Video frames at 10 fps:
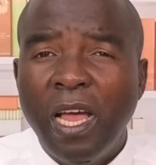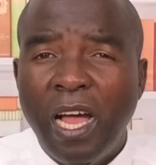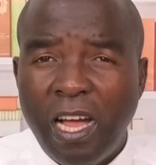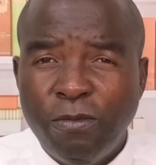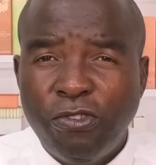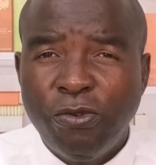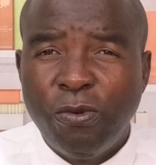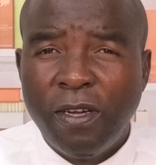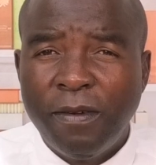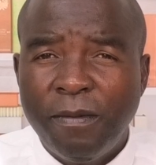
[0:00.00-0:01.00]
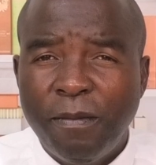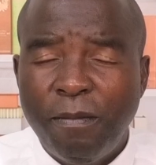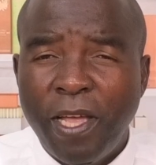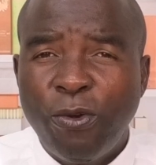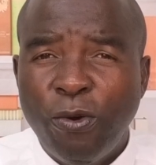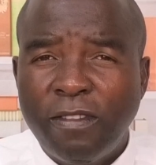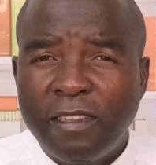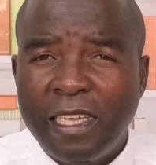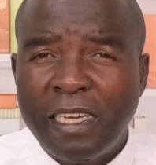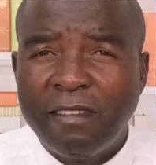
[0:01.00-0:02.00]
I'm sure, by God's
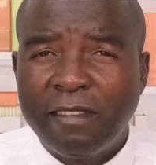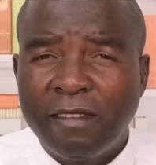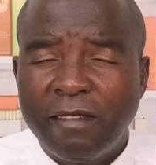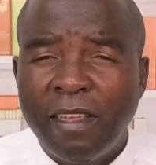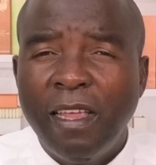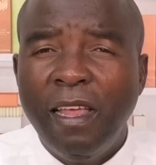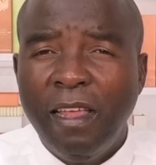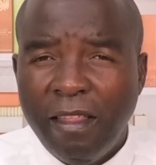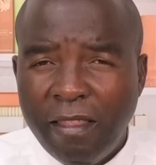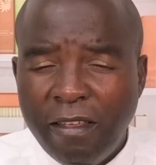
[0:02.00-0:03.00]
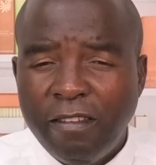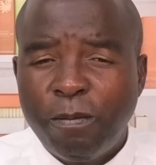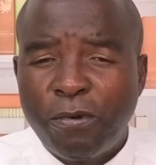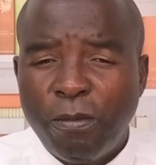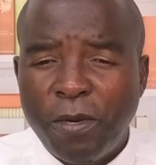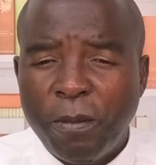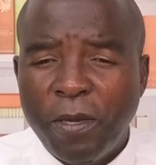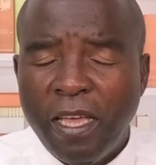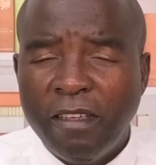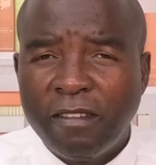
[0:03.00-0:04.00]
grace, this
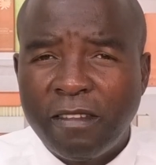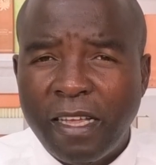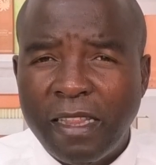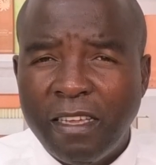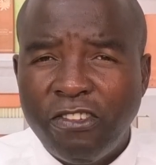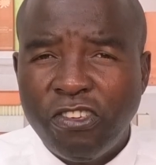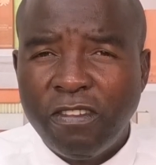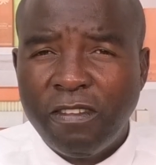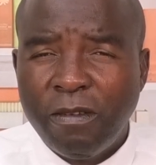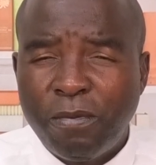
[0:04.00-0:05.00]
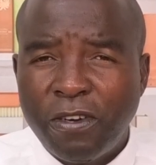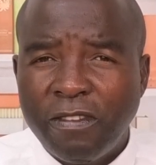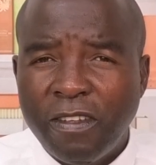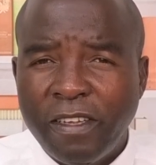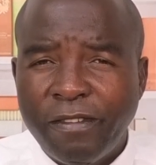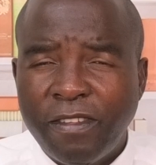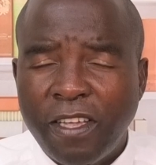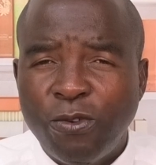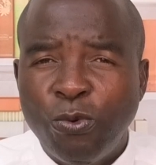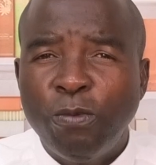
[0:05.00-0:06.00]
problem, as the GC president have
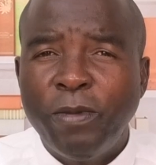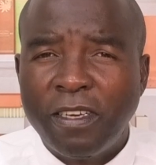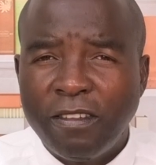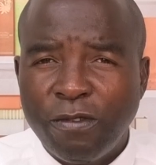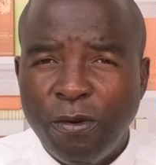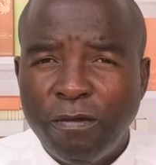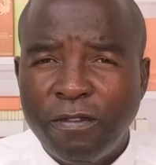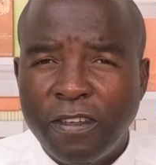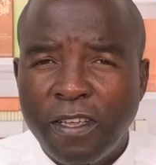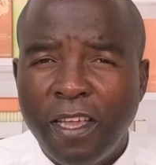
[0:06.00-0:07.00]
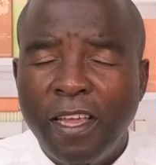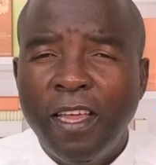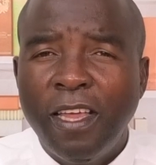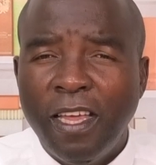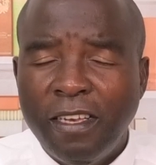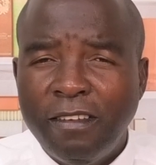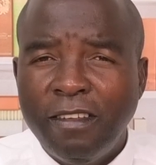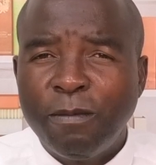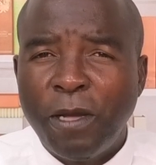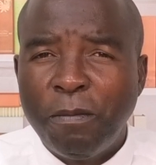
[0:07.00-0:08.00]
said, will be resolved. And it
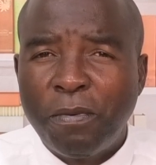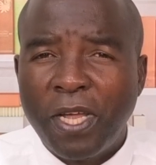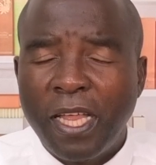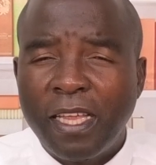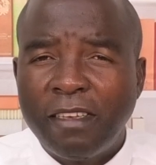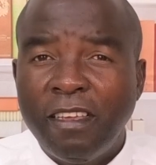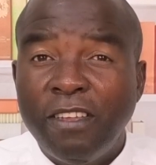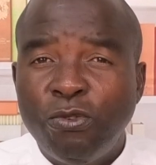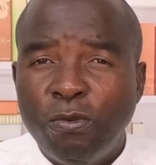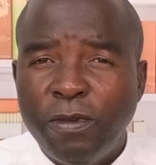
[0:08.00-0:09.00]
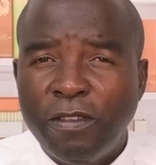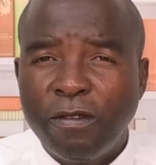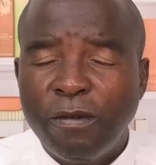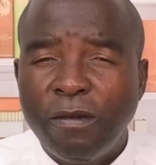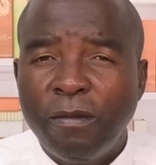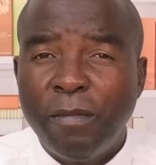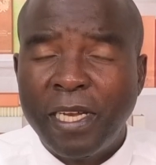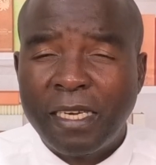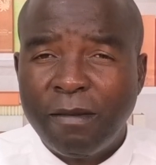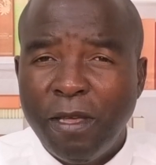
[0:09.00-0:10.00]
is my prayer that it will be soon.
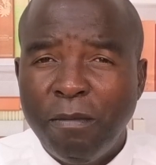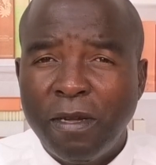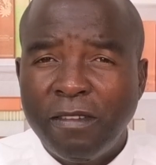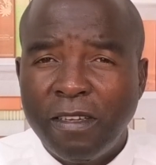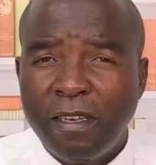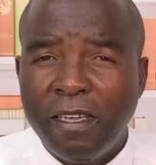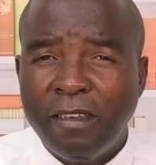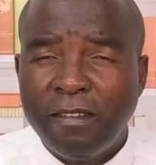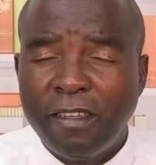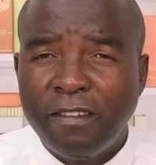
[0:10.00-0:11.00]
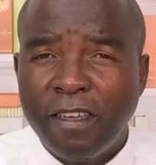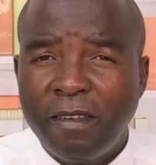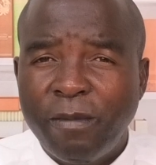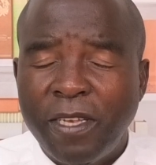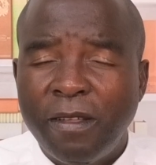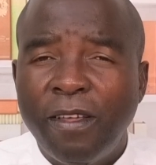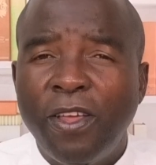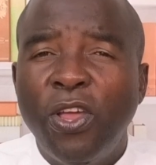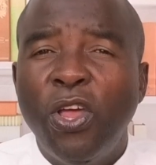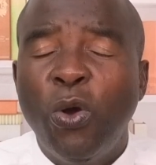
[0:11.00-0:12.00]
But remember, ladies and gentlemen,
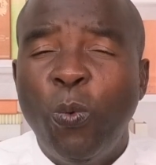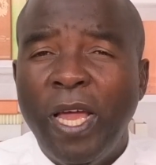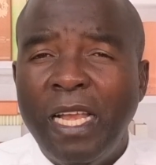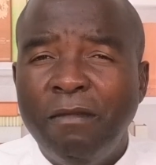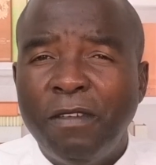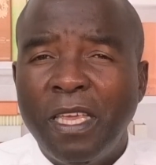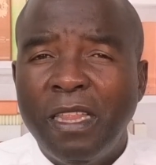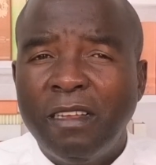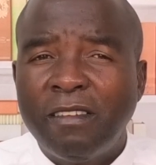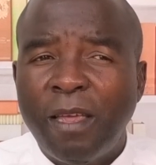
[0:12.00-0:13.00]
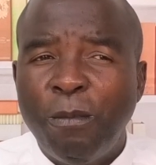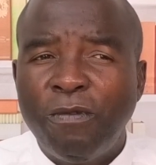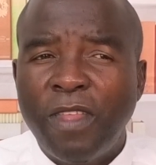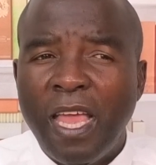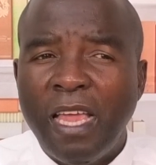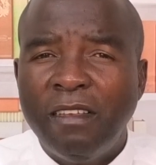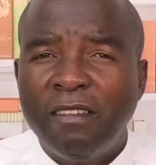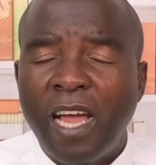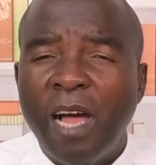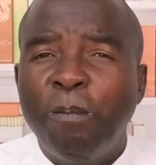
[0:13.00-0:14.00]
we are living in the time of the
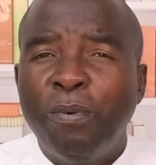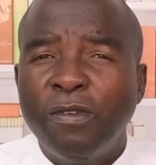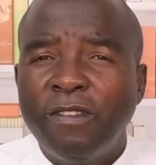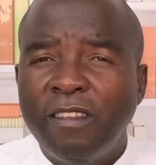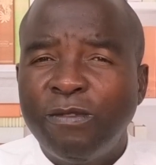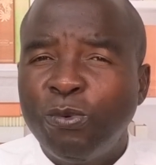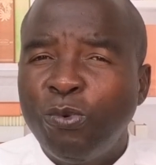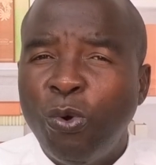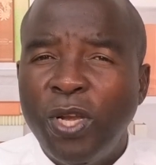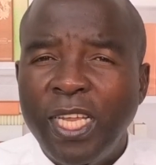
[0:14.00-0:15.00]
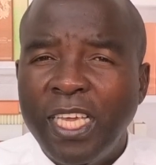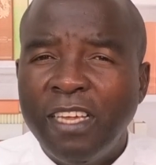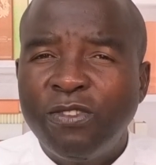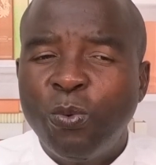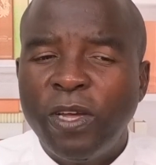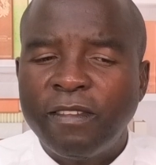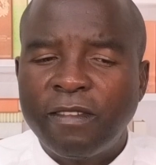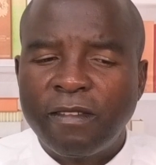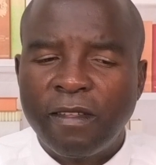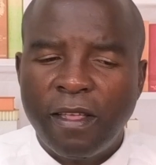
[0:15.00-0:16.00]
end. Apostasy will only get
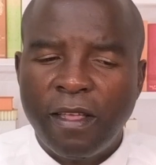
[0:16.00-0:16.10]
worse.